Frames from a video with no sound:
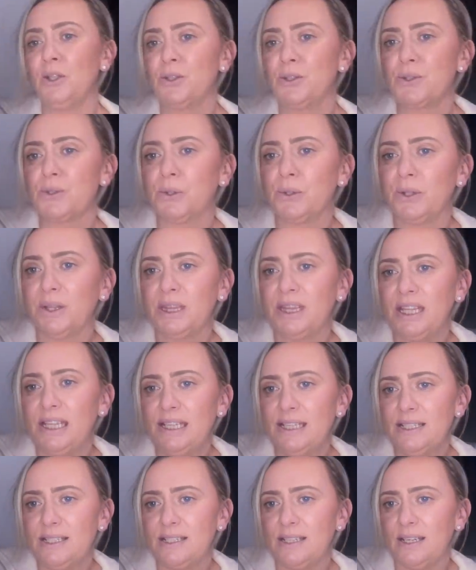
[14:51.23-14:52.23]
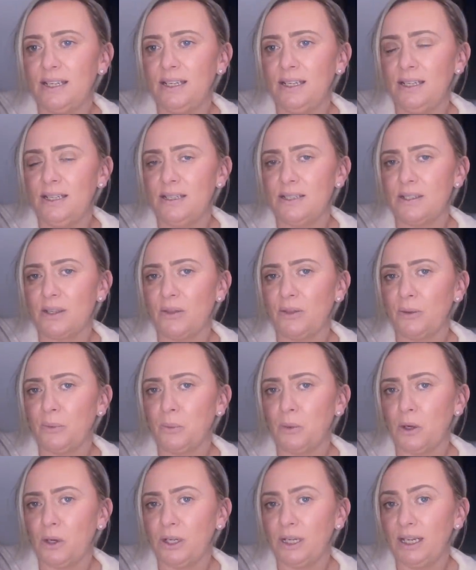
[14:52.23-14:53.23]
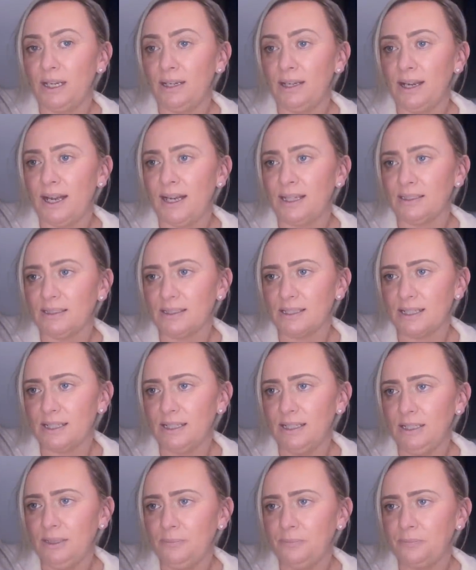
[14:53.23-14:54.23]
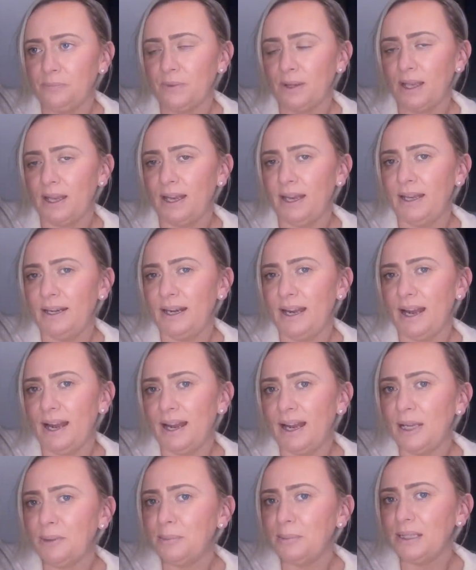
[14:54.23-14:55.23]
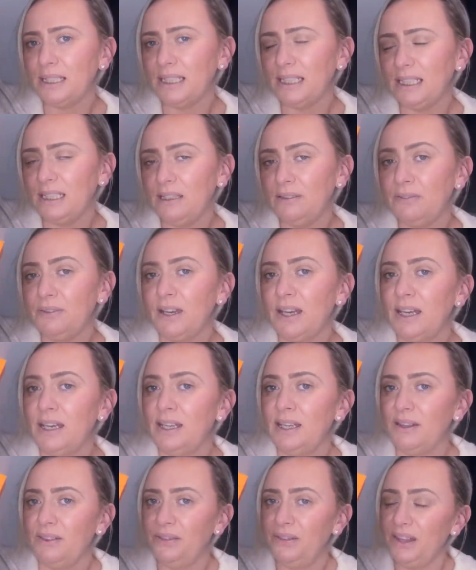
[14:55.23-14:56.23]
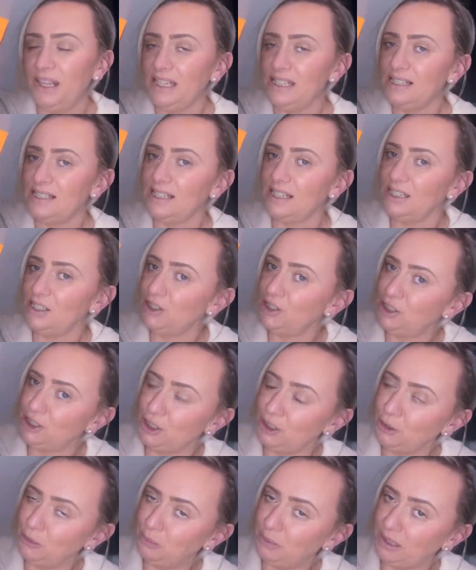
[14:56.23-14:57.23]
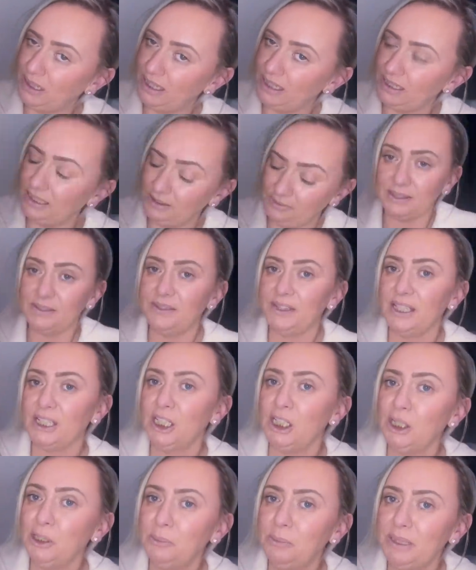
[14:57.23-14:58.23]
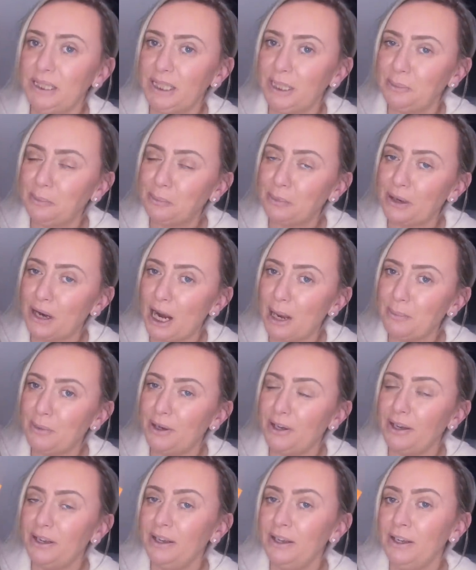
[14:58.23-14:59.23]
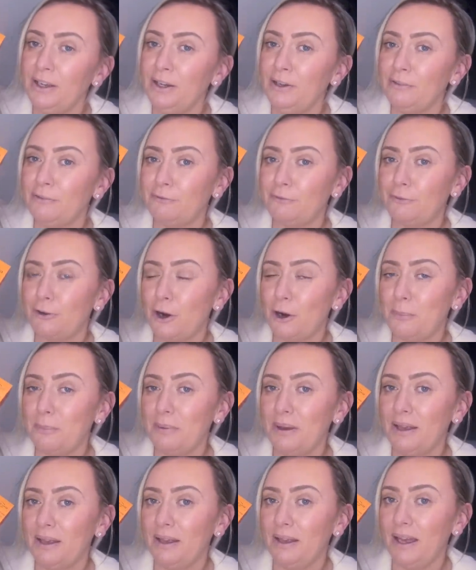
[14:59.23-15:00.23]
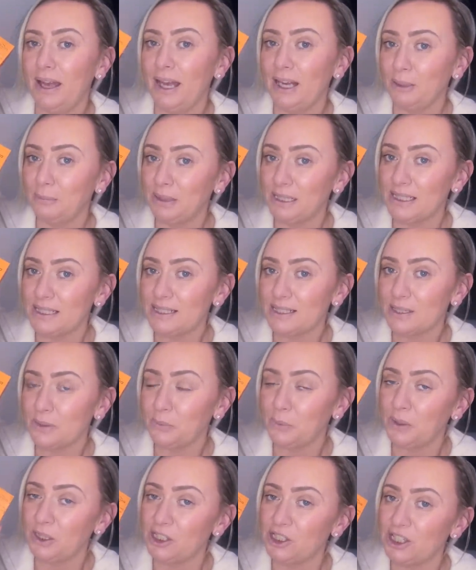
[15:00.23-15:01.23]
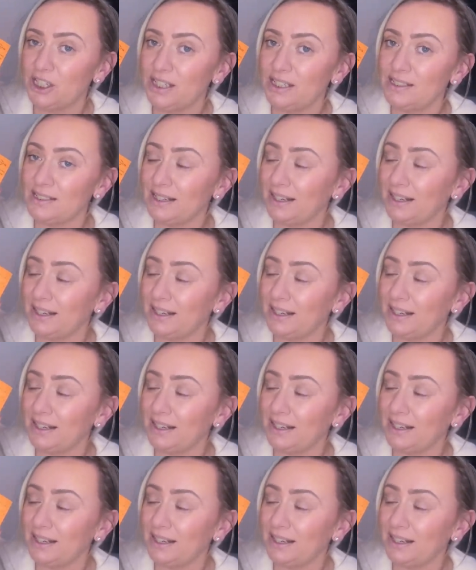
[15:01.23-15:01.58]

so this is the one in Aldi and I believe this is duping the illuminating primer from Elemis, which is